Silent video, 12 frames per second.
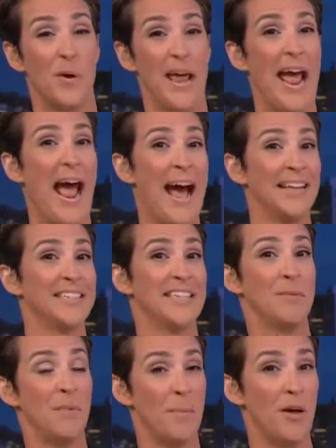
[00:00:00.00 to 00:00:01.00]
when I
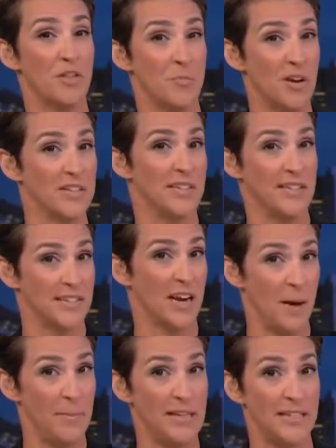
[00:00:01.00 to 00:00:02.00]
asked him about the president's
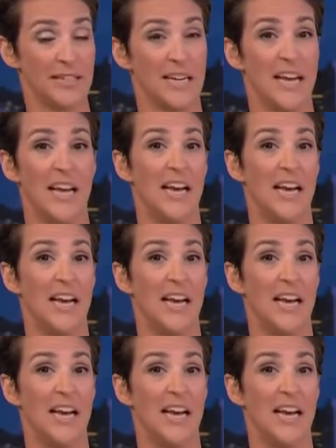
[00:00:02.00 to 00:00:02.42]
comments,